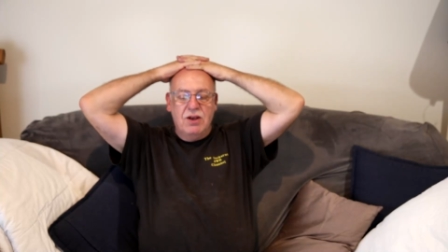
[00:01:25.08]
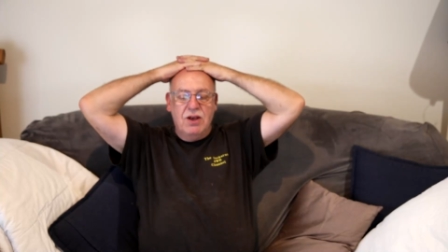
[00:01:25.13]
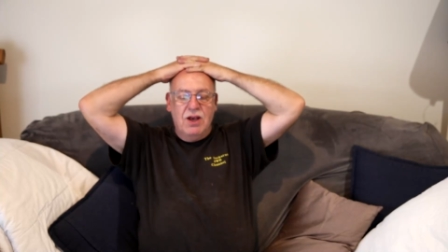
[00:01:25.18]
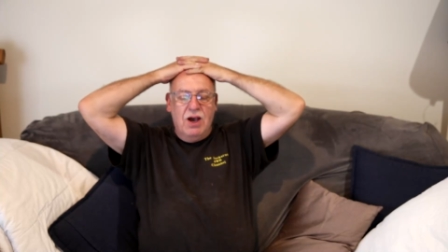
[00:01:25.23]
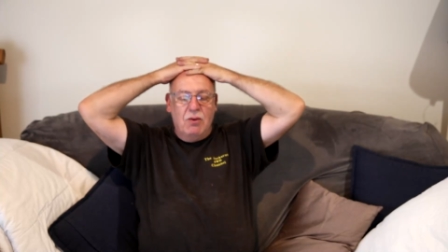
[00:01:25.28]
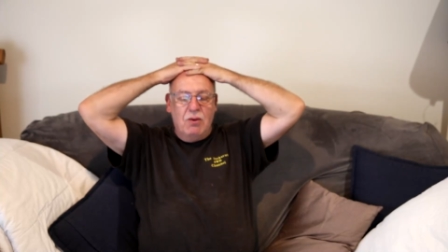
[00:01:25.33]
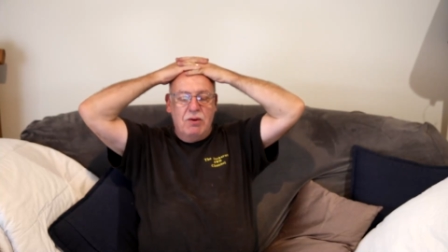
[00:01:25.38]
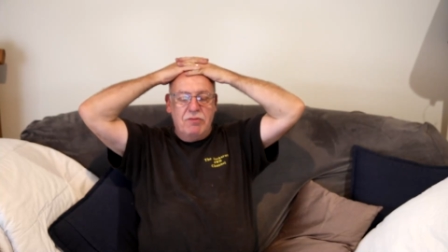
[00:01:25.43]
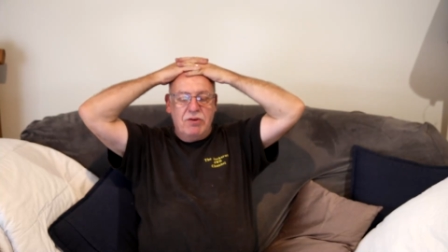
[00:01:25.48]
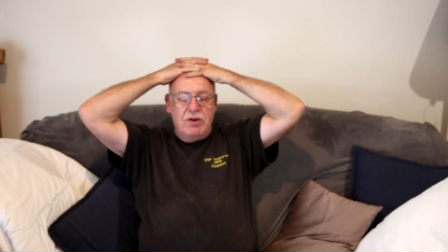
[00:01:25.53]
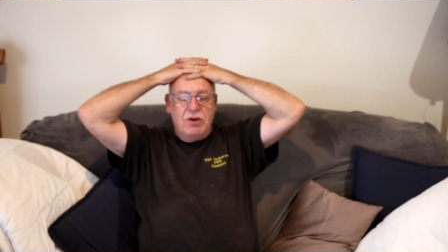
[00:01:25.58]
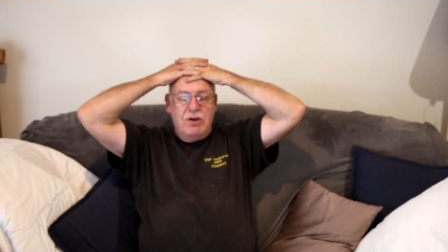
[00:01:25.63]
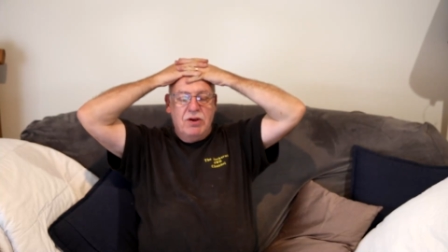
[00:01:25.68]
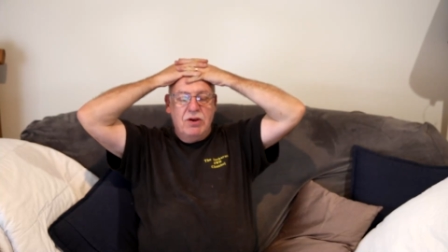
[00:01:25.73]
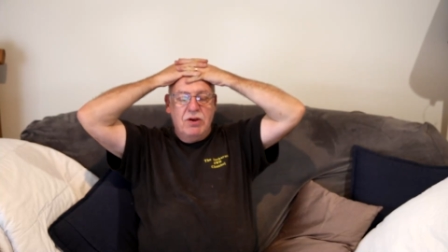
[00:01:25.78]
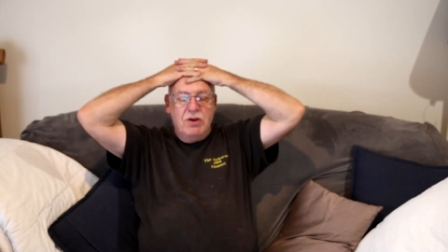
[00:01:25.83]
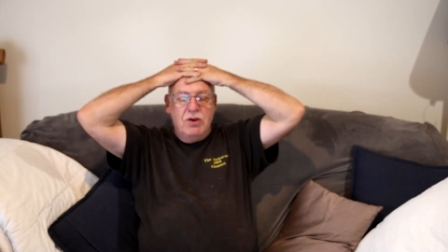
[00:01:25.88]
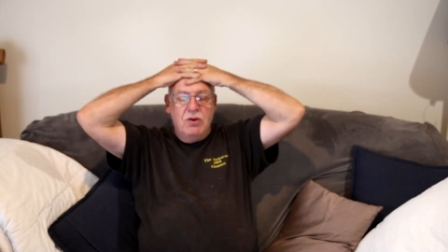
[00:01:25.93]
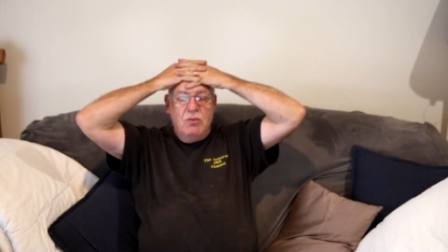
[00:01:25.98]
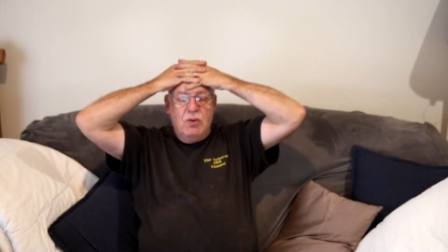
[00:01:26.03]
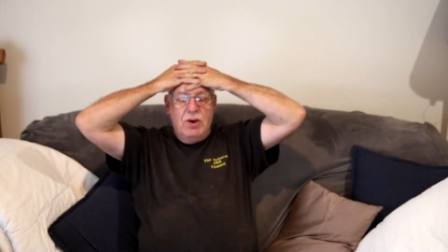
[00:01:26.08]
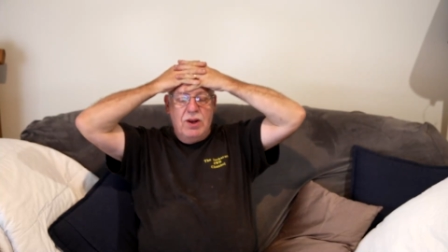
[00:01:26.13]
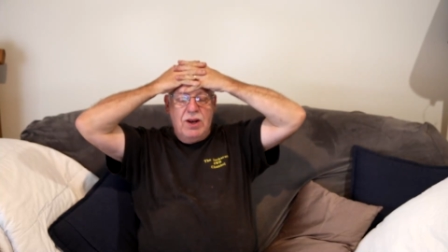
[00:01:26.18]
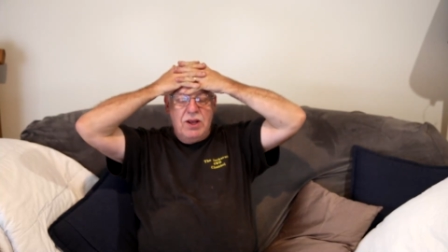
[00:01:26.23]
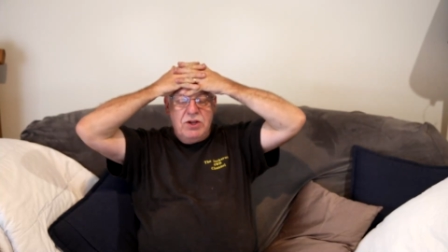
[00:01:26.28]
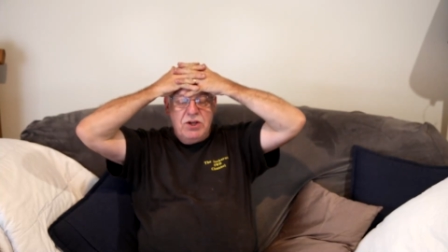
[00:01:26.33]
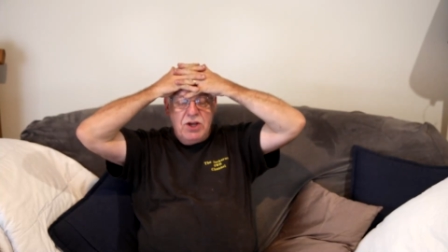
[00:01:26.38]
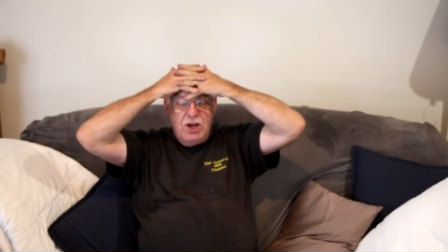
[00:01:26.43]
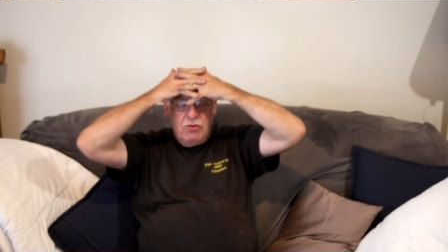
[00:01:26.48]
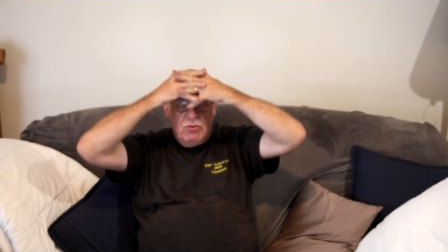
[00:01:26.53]
However, when I
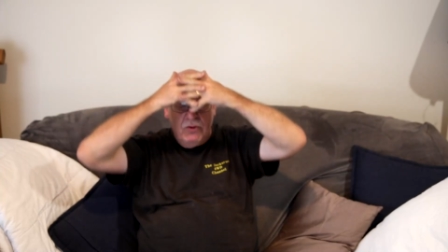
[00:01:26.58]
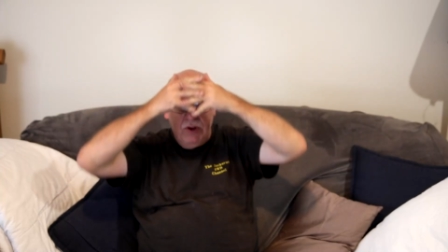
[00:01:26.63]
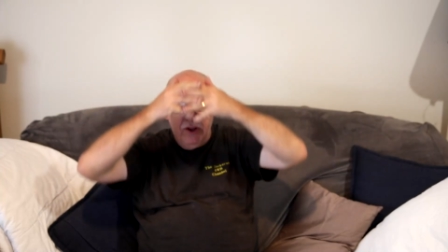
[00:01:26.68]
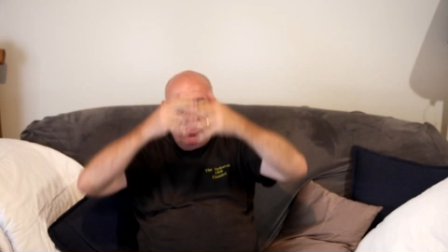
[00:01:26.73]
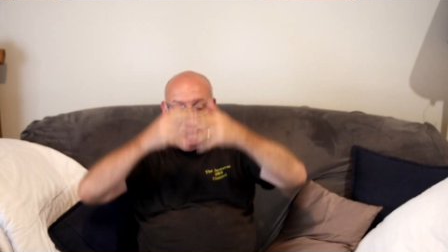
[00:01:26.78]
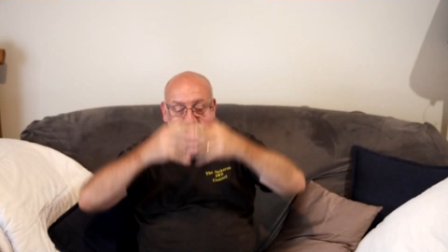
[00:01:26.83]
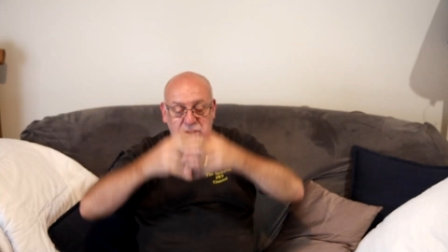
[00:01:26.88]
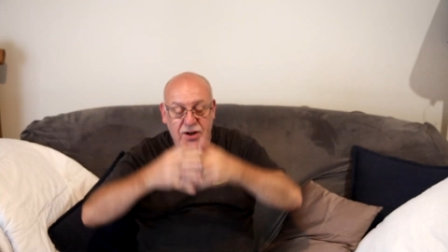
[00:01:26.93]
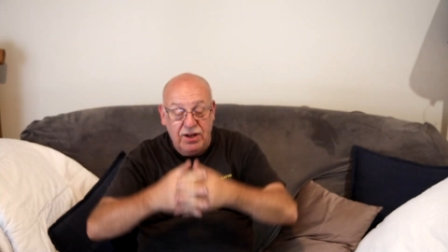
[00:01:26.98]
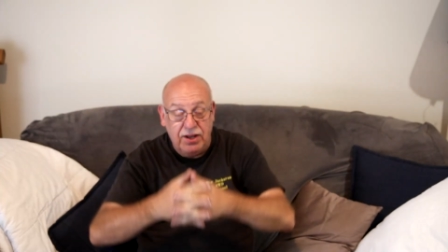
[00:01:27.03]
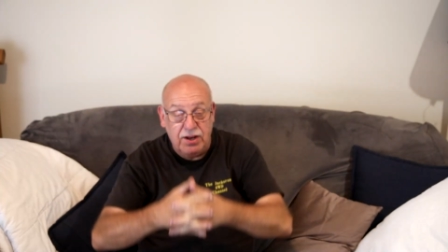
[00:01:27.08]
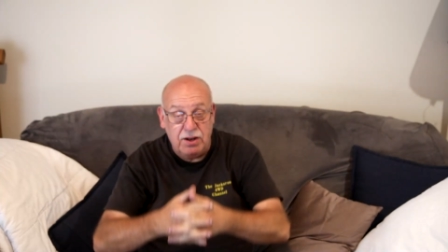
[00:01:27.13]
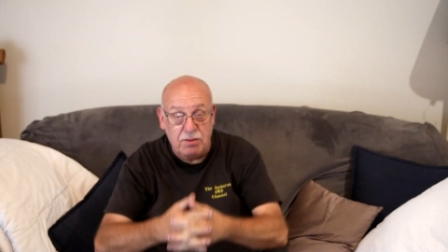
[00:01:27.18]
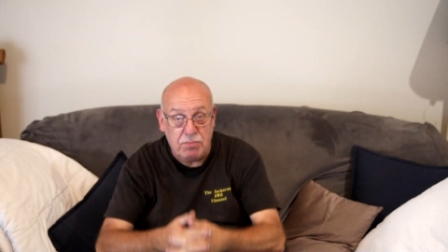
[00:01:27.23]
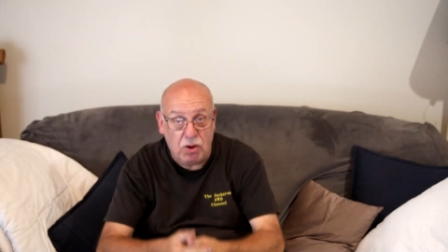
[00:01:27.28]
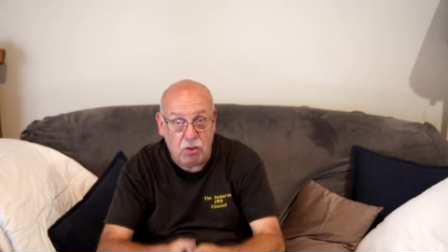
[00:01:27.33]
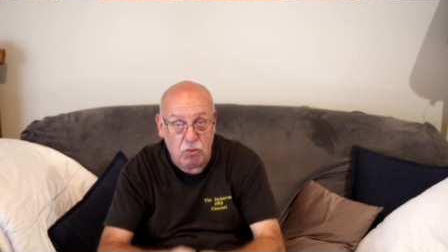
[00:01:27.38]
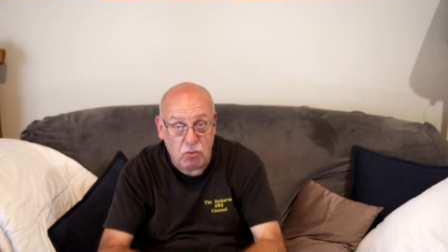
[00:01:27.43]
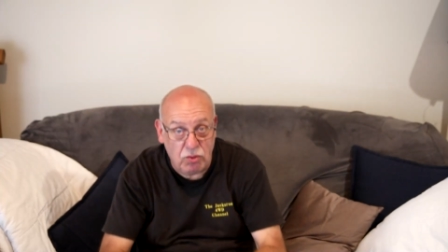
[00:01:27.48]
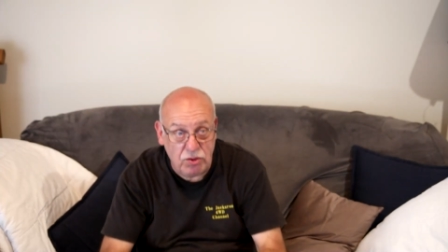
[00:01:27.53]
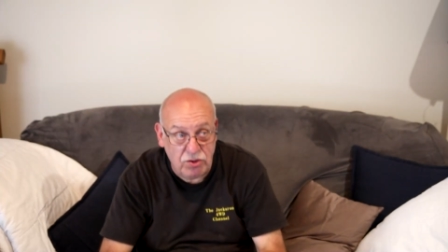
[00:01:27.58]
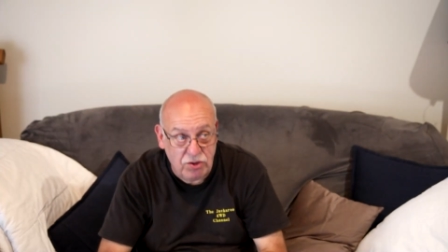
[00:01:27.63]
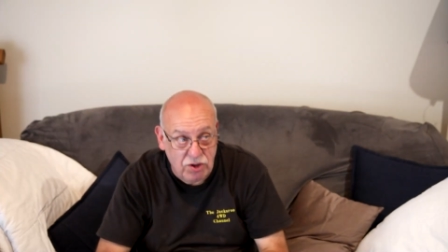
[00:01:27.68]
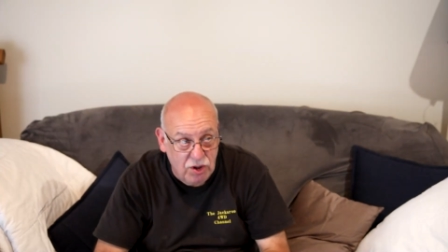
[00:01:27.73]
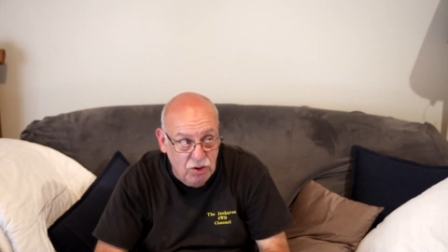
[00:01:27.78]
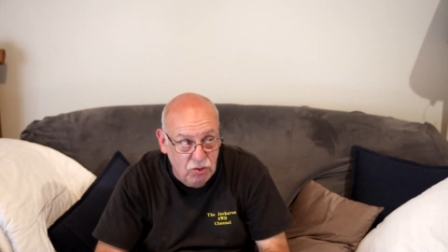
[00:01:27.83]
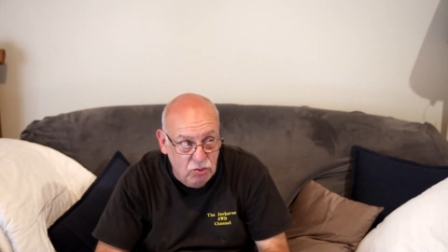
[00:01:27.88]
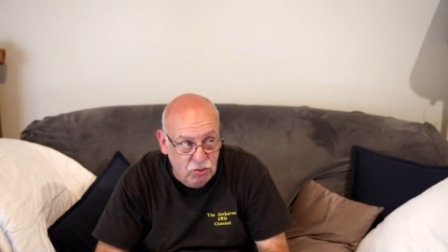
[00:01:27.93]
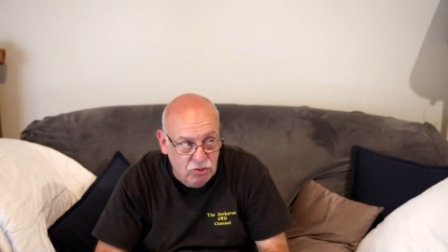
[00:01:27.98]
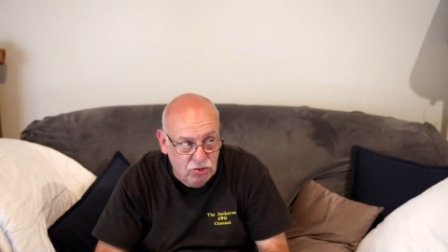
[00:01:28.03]
checked recently, the bolt was
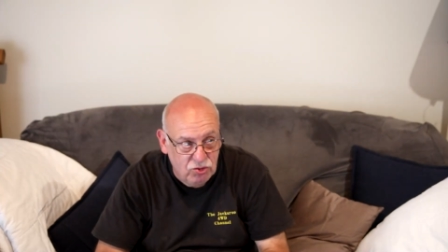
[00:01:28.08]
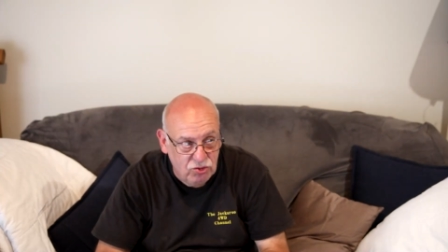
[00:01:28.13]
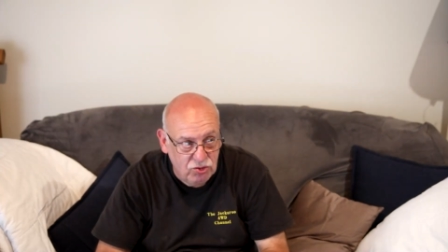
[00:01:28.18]
loose.